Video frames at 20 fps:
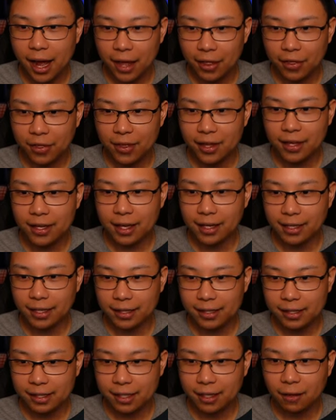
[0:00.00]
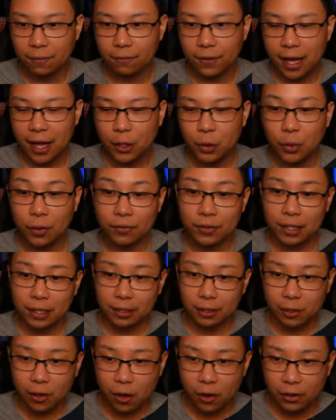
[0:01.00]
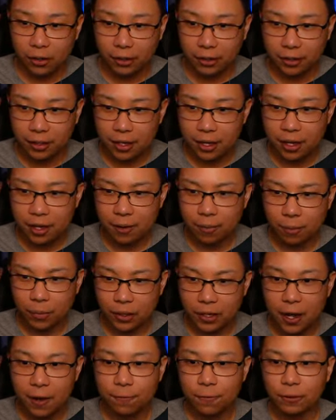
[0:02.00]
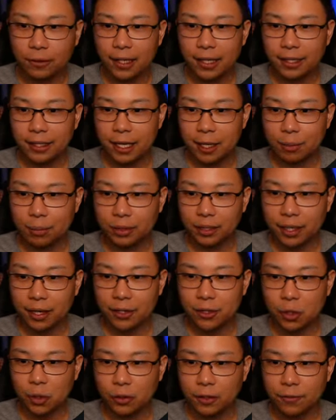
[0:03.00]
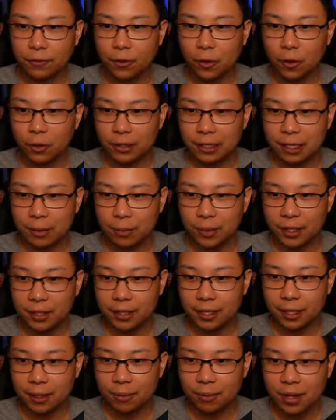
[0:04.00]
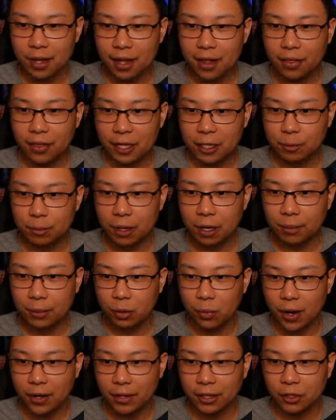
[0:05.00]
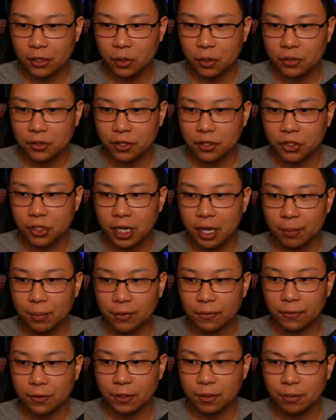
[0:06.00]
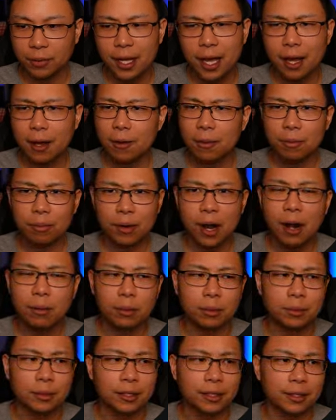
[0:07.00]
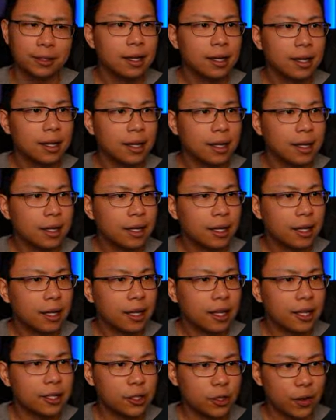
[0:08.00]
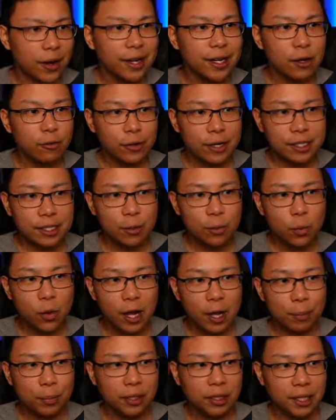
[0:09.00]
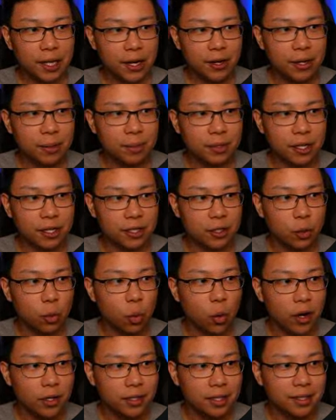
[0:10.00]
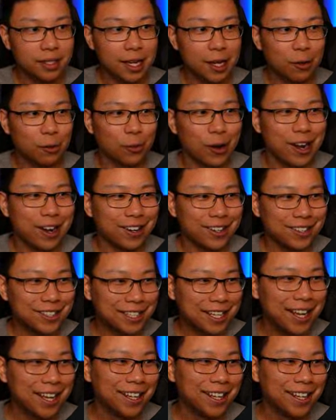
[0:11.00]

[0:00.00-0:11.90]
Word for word: think I can see the value of the Incarnate, but not for late game players, only for early to mid game. That's probably why they chose this champion for them. Yeah, probably. Is there any reason why Polarium doesn't want to take rares